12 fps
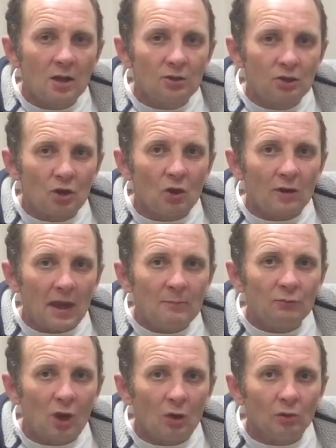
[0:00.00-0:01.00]
chuck
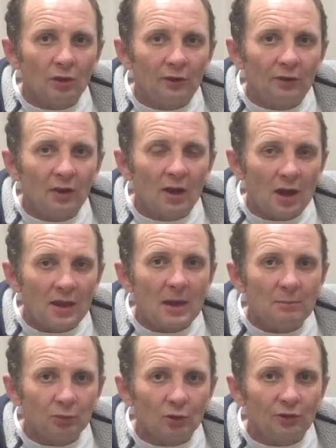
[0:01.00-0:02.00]
them rollers and
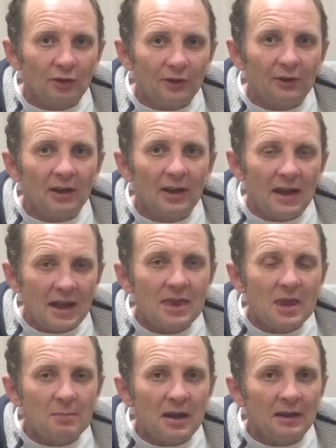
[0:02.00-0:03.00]
them brushes
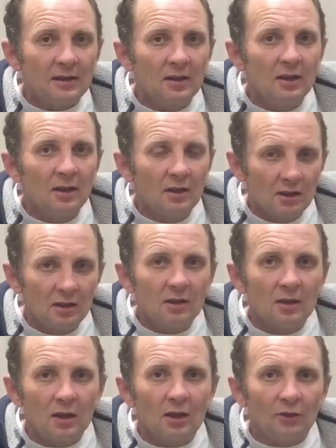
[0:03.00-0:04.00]
in the bin
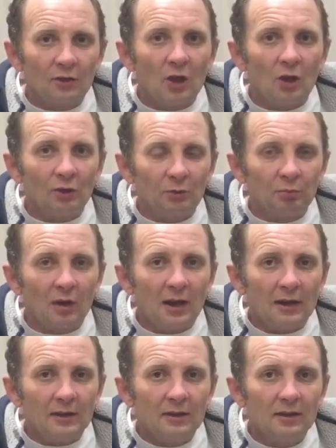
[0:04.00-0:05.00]
and start
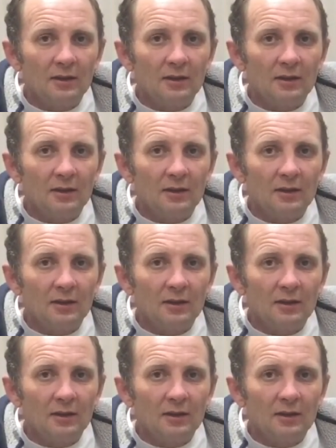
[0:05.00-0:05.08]
spraying